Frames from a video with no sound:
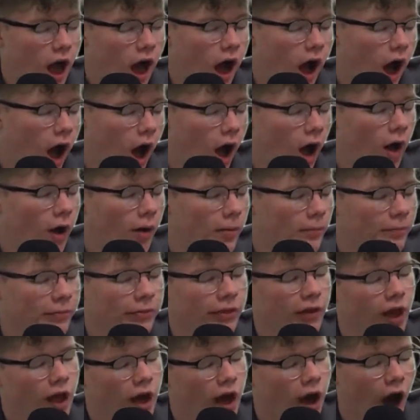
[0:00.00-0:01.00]

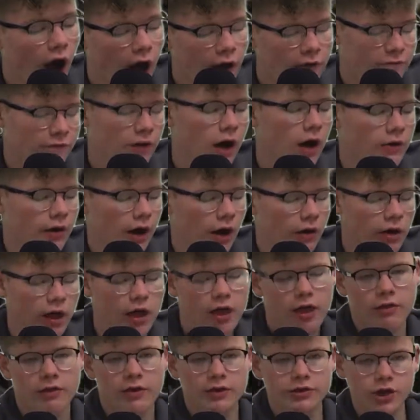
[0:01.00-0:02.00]
I found out
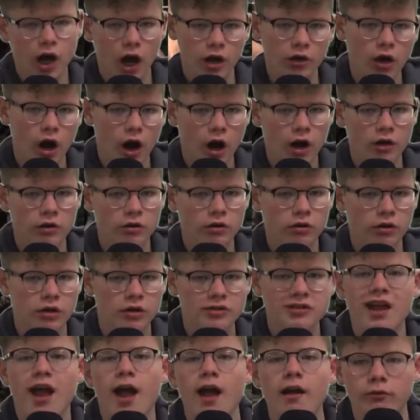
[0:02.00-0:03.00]
that Dawnguard
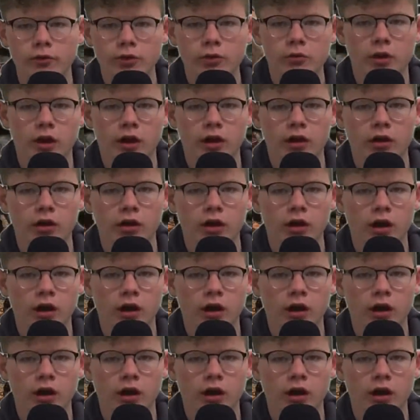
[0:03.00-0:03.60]
is everywhere,